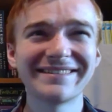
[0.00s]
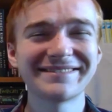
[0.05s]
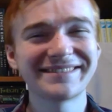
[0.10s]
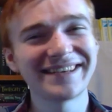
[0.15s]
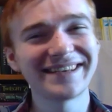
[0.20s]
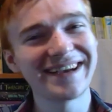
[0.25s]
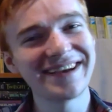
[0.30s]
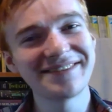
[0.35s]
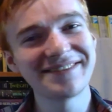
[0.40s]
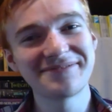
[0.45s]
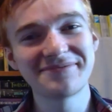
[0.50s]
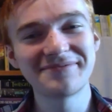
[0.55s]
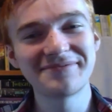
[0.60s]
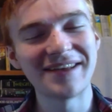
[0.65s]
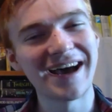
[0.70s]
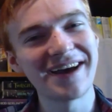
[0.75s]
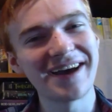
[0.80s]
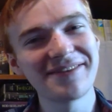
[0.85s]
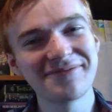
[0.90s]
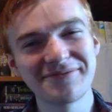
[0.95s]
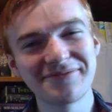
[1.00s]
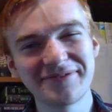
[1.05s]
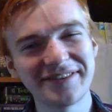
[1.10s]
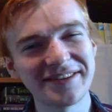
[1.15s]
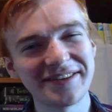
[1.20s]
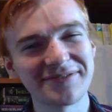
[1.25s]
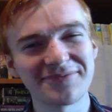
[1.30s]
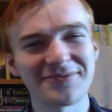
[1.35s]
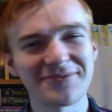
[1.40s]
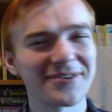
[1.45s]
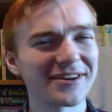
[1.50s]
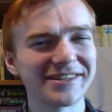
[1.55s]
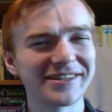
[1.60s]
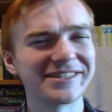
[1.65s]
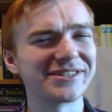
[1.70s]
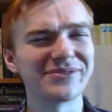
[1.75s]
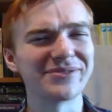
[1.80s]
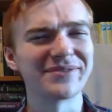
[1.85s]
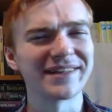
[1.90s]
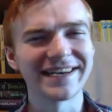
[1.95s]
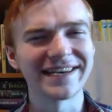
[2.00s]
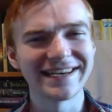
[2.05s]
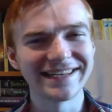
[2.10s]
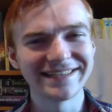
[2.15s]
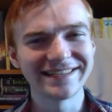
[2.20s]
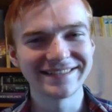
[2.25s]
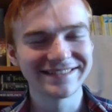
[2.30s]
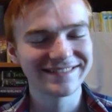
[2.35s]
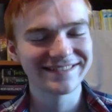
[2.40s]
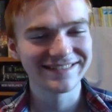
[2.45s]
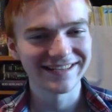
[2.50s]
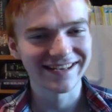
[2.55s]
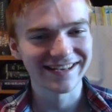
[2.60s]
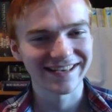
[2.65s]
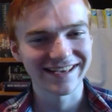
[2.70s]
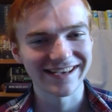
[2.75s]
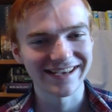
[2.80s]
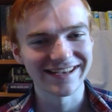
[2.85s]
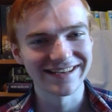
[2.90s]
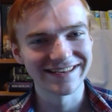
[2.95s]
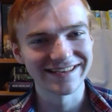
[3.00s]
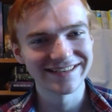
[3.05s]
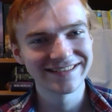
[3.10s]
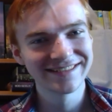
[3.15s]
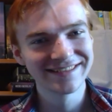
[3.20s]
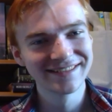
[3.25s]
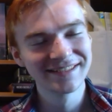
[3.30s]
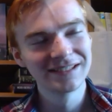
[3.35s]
I didn't want to do that again.